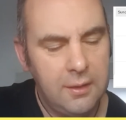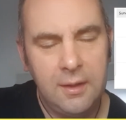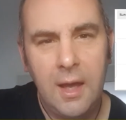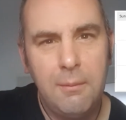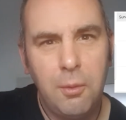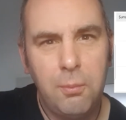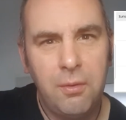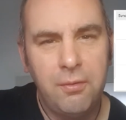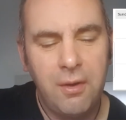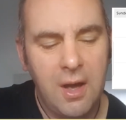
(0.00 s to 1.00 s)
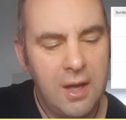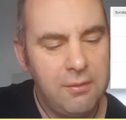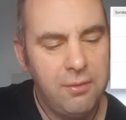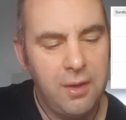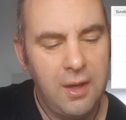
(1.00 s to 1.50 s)
Game number
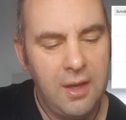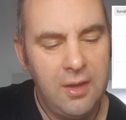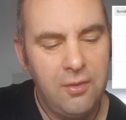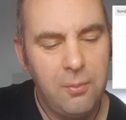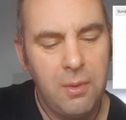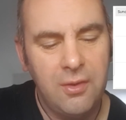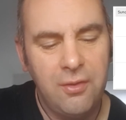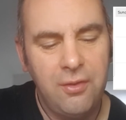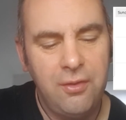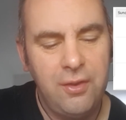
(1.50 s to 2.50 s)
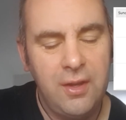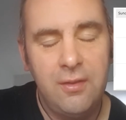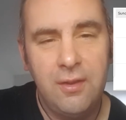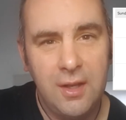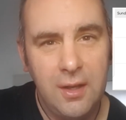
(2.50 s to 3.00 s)
5 is Man
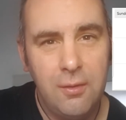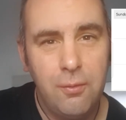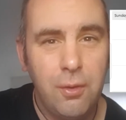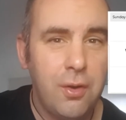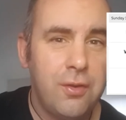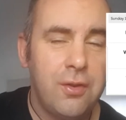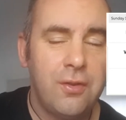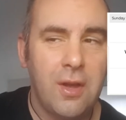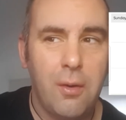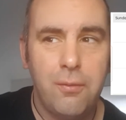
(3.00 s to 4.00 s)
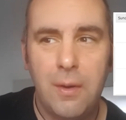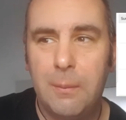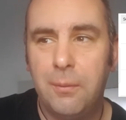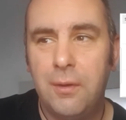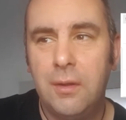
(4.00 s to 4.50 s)
City versus
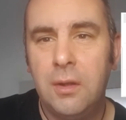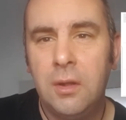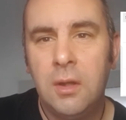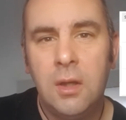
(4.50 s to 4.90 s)
Southampton.